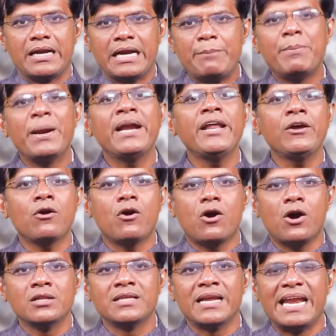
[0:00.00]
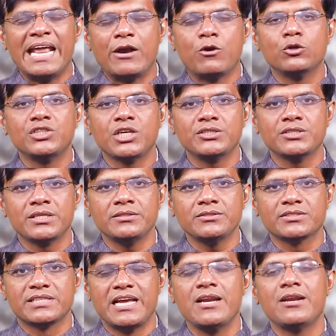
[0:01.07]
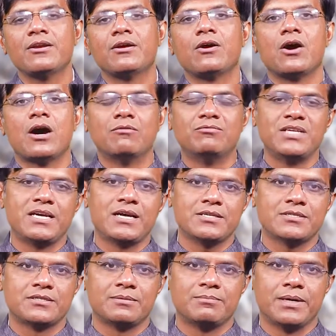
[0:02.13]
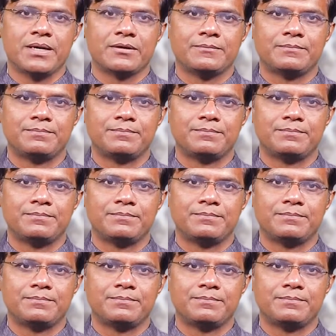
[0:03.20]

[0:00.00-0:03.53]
depending on the negotiation skill of the customer.